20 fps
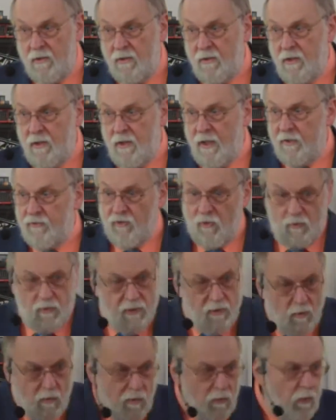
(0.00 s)
It's only
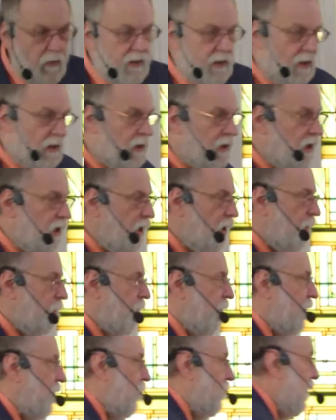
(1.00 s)
what we can keep
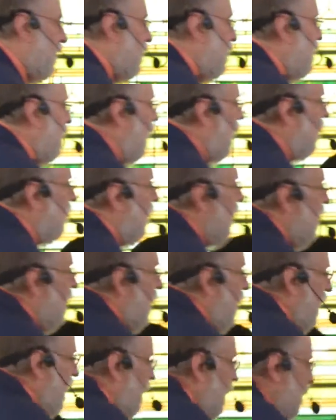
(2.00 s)
in the meantime.
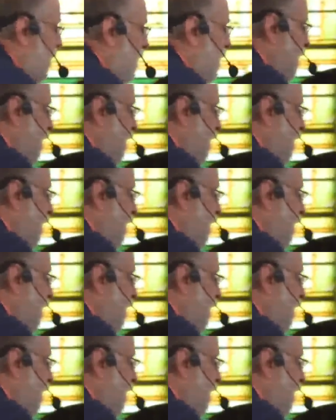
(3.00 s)
And